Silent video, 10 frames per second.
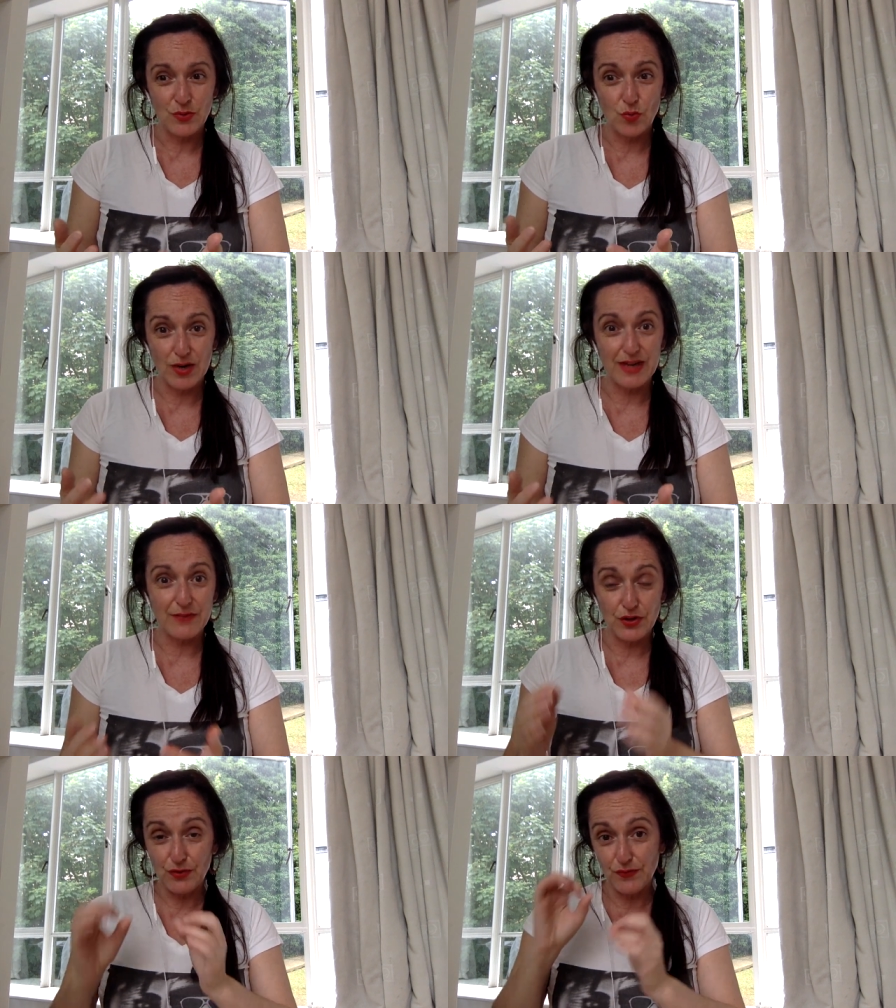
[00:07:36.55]

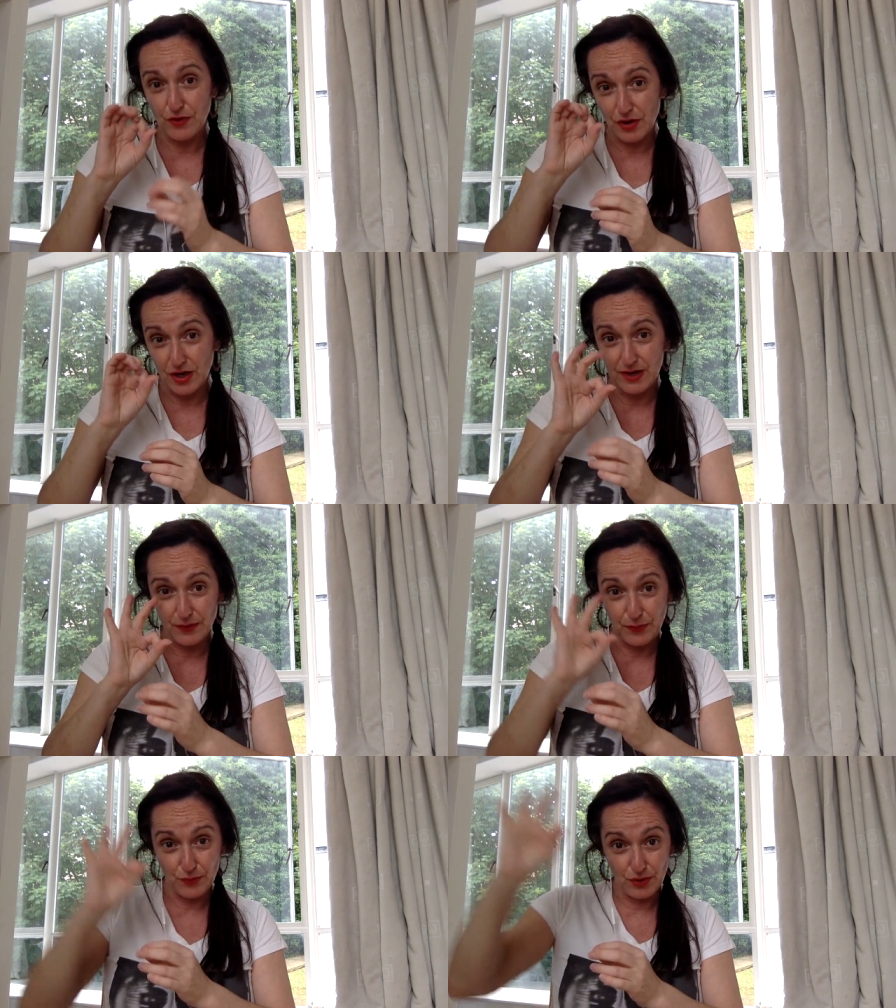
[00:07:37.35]
whatever you've
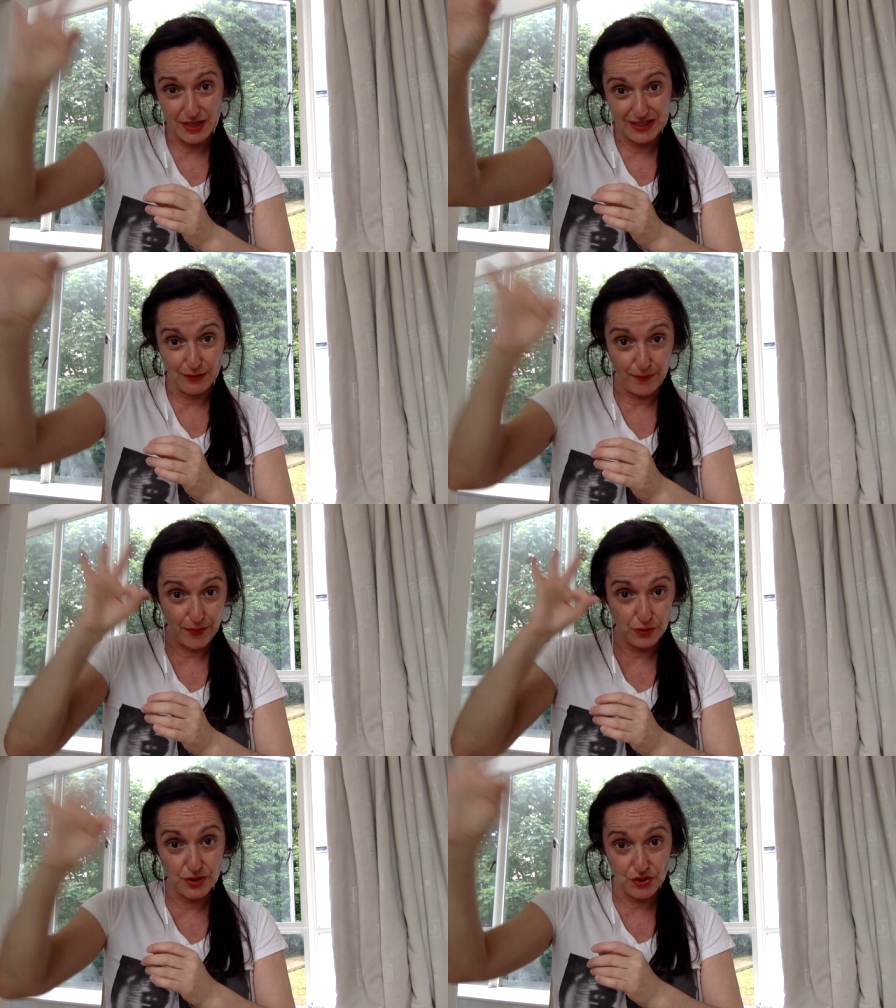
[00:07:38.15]
got through your little
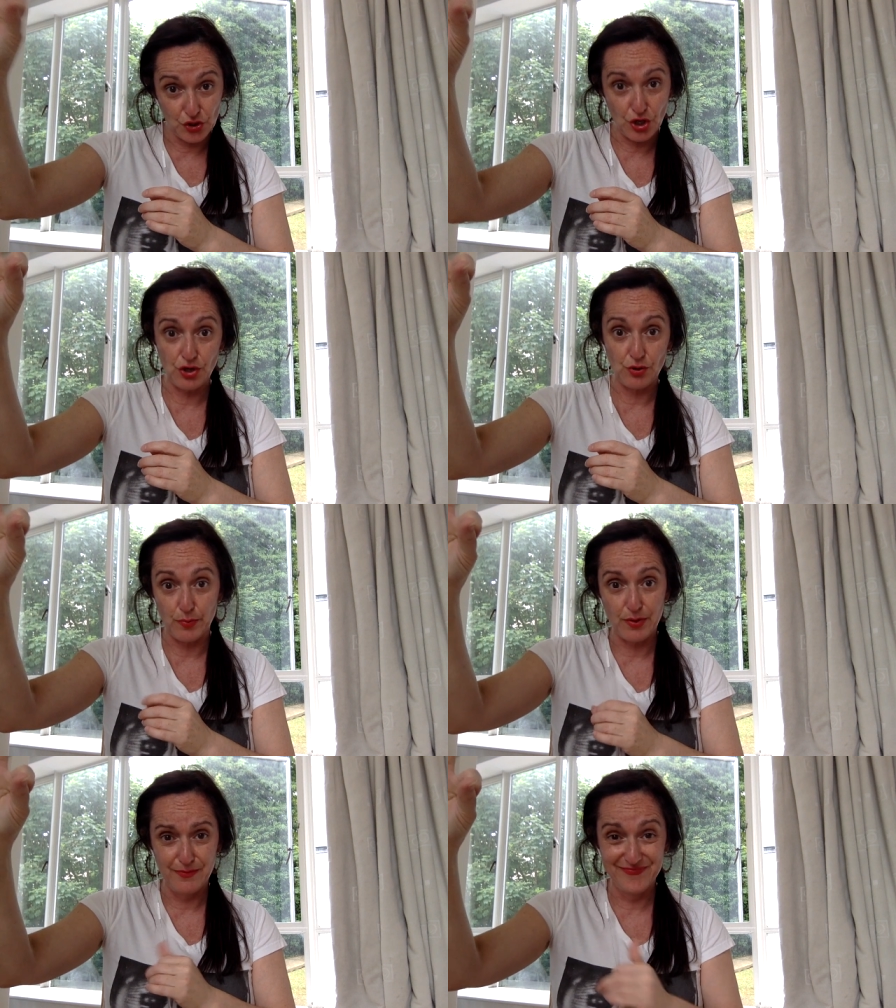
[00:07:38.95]
focus tube.